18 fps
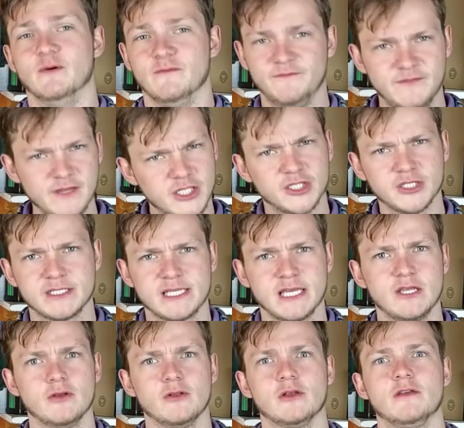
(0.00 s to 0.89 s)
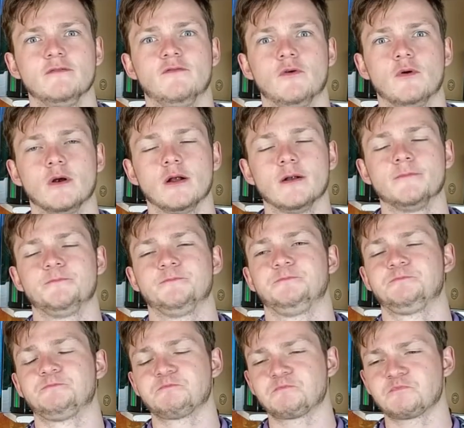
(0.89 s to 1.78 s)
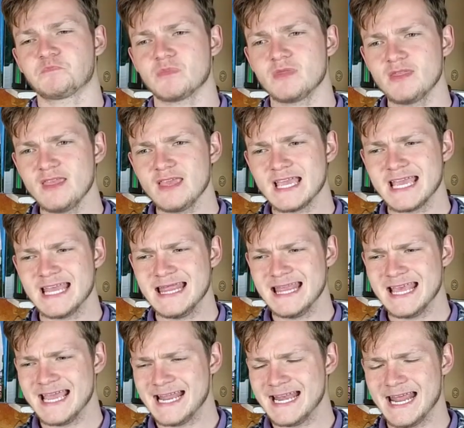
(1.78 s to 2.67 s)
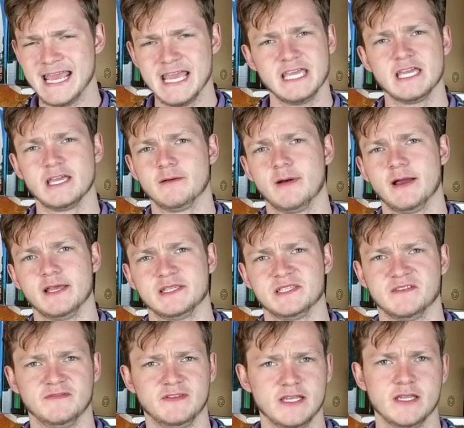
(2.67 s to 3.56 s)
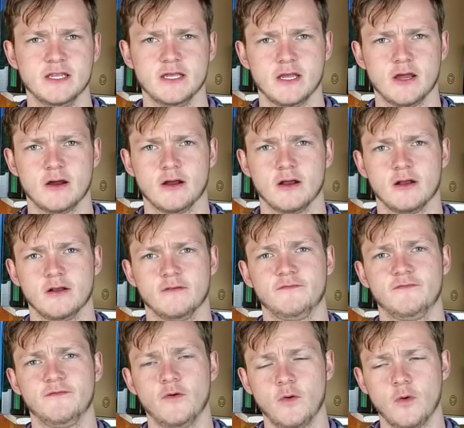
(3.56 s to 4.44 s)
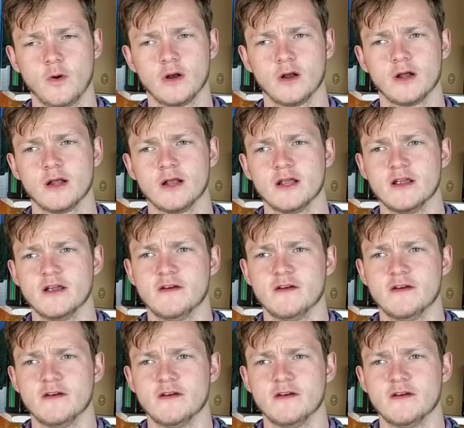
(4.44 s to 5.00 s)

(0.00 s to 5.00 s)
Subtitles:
feature set you're looking for. And then 8 gigabytes of DDR4